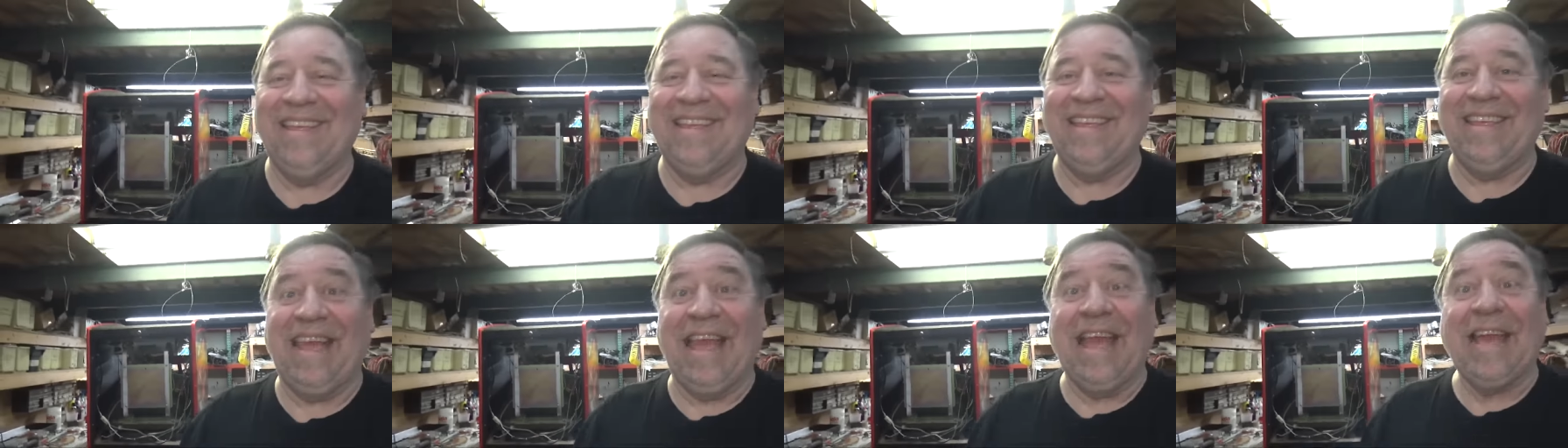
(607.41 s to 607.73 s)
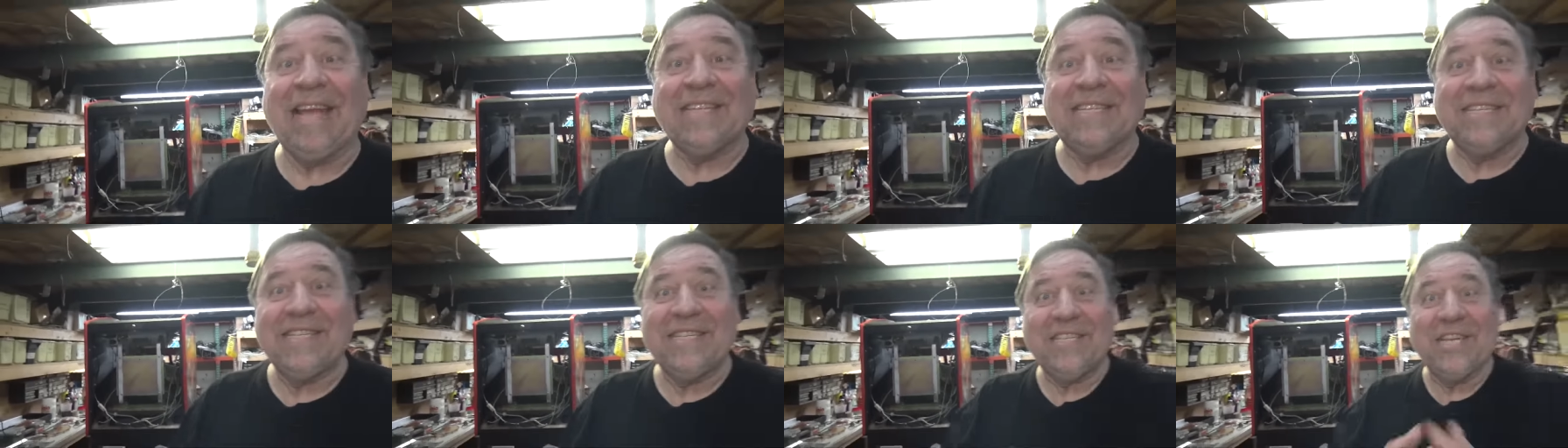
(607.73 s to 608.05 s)

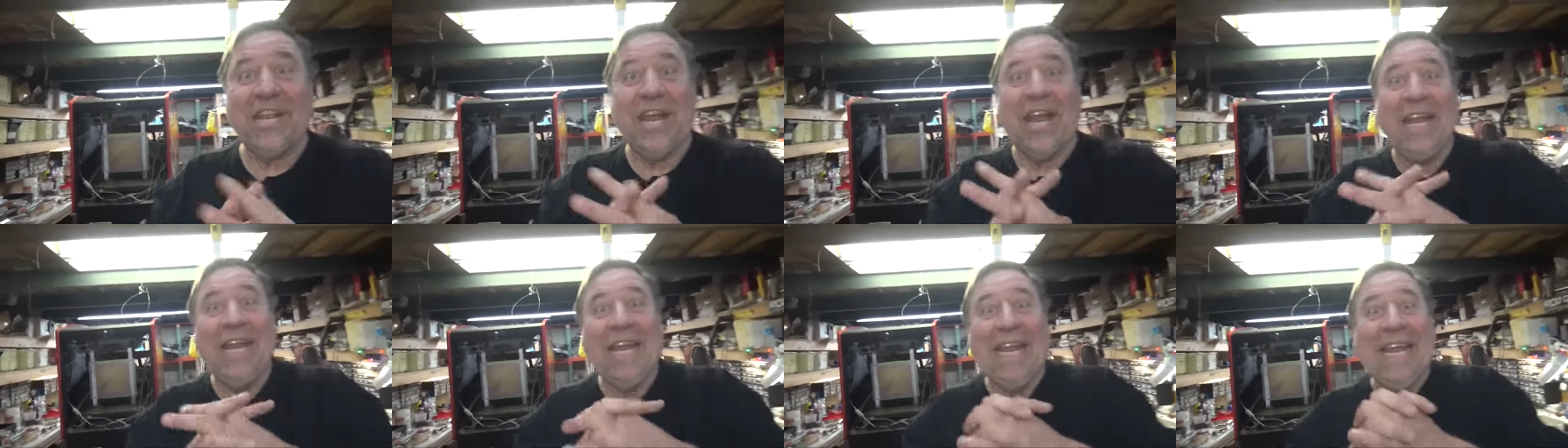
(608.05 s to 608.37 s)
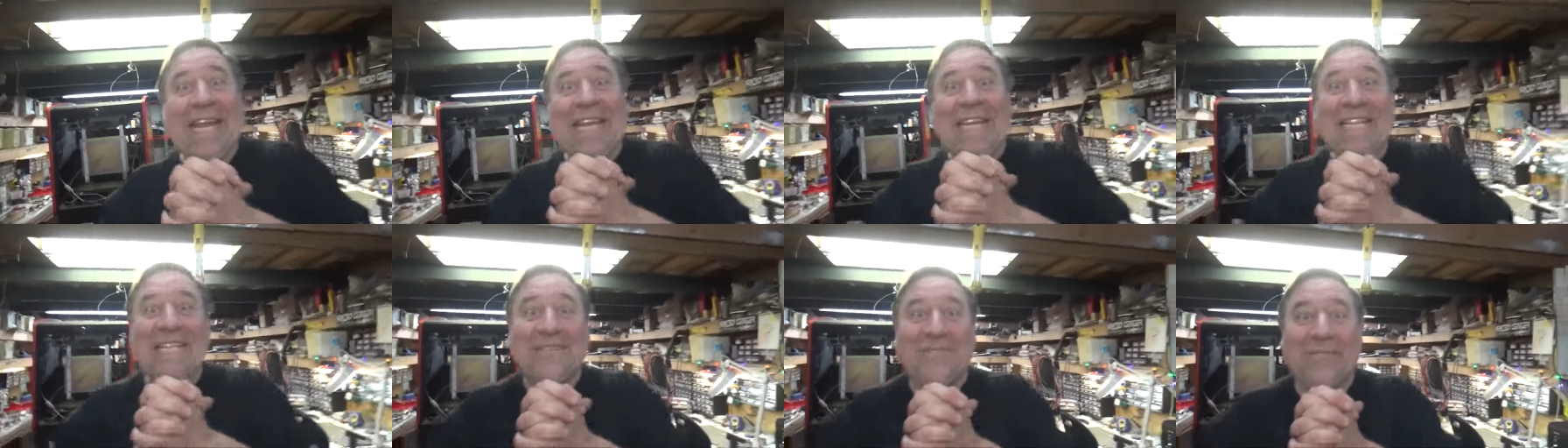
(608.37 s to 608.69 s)
Yes,
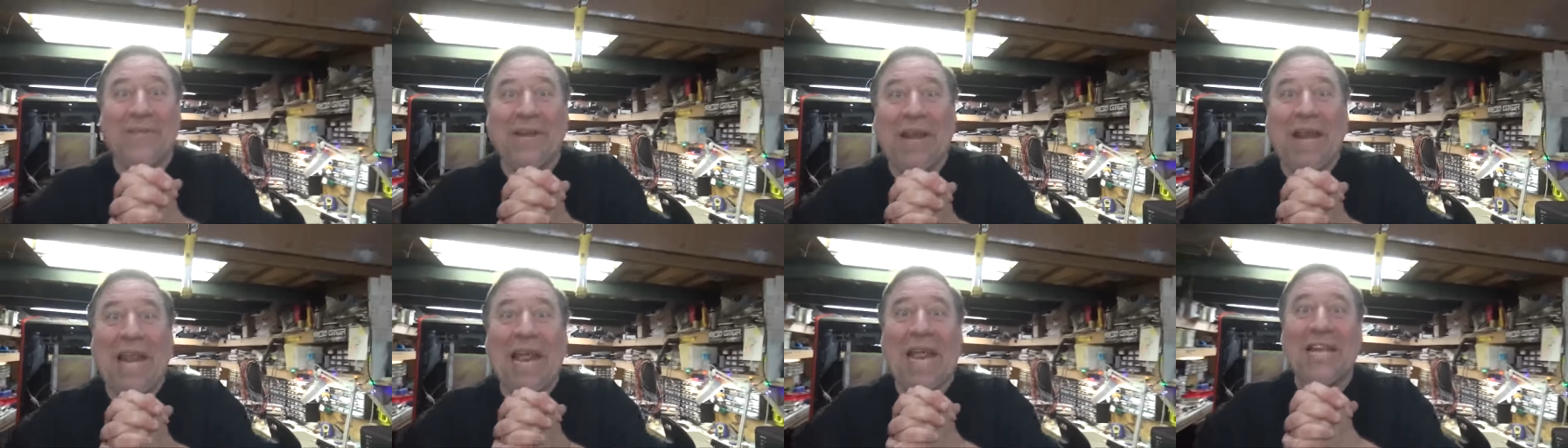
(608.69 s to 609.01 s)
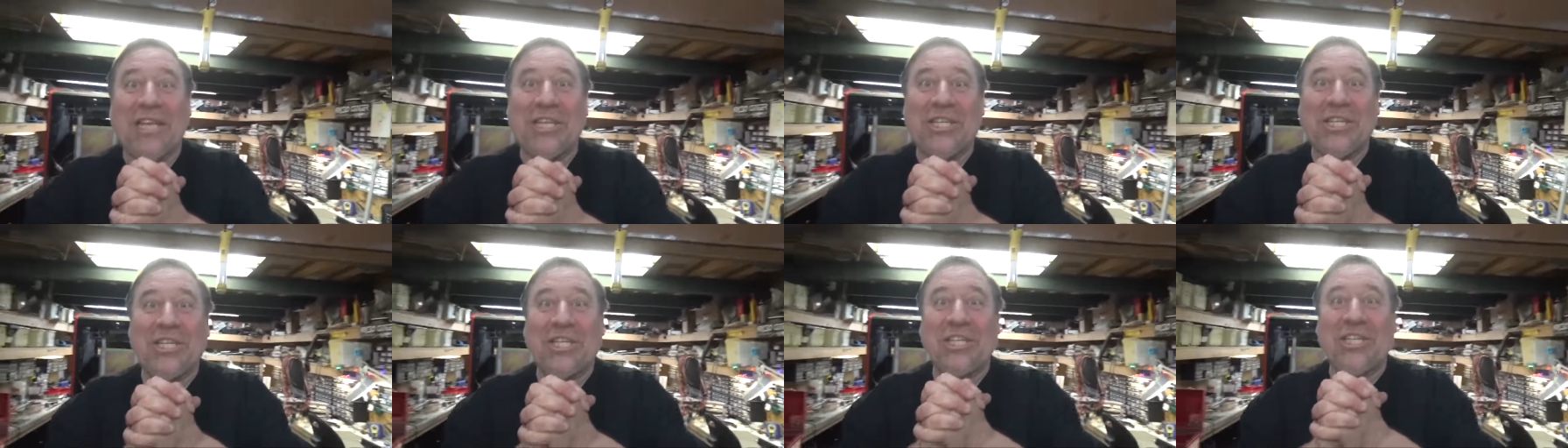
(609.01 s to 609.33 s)
Chinese for
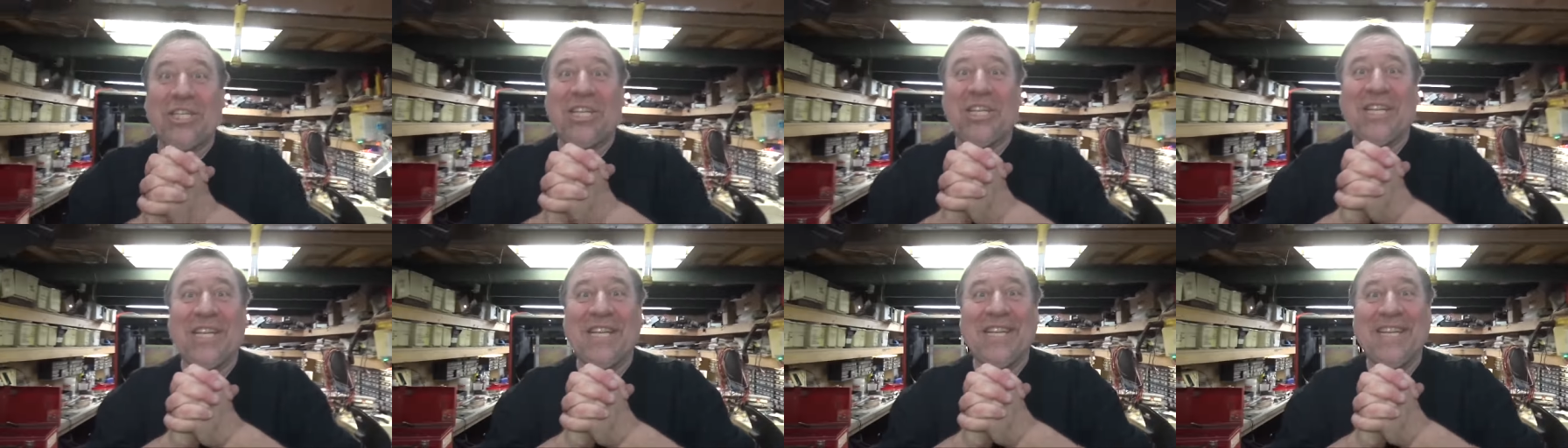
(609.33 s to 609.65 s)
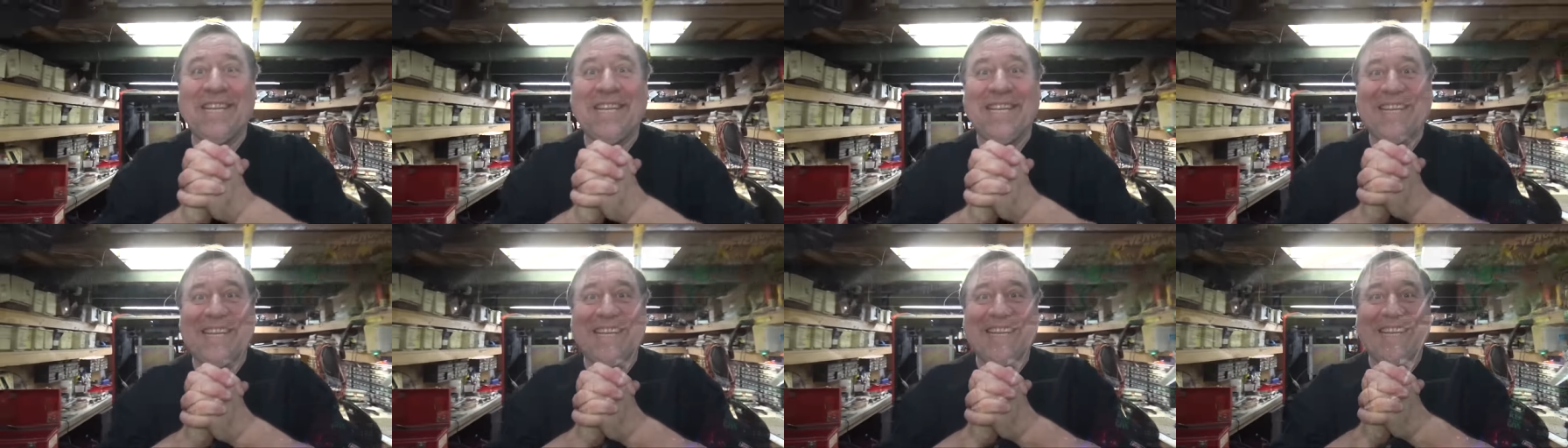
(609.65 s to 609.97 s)
lunch.
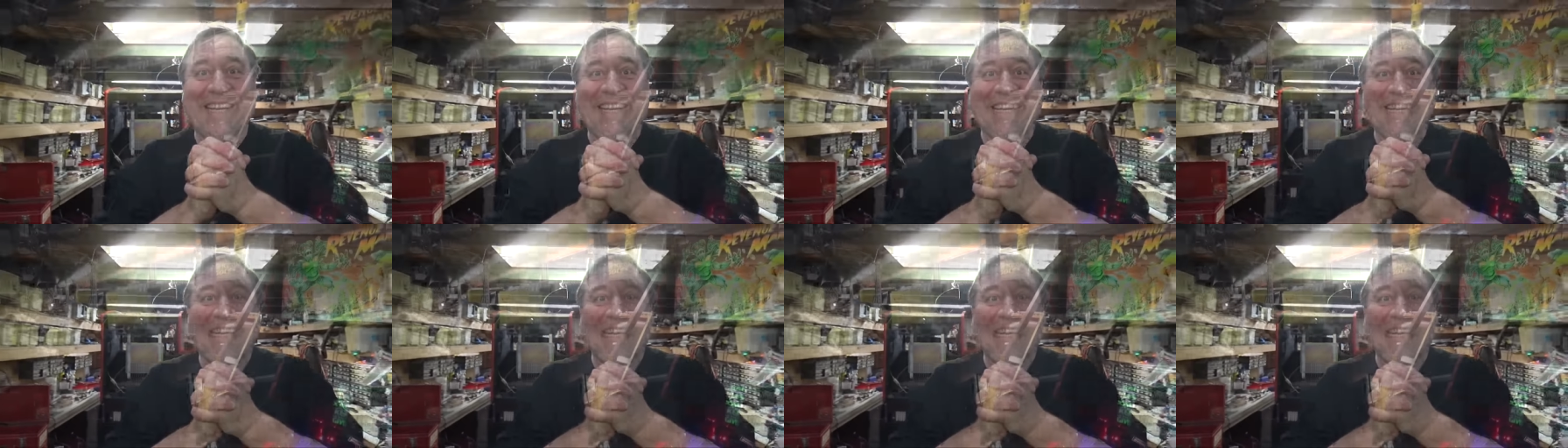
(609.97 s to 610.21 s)
It's order.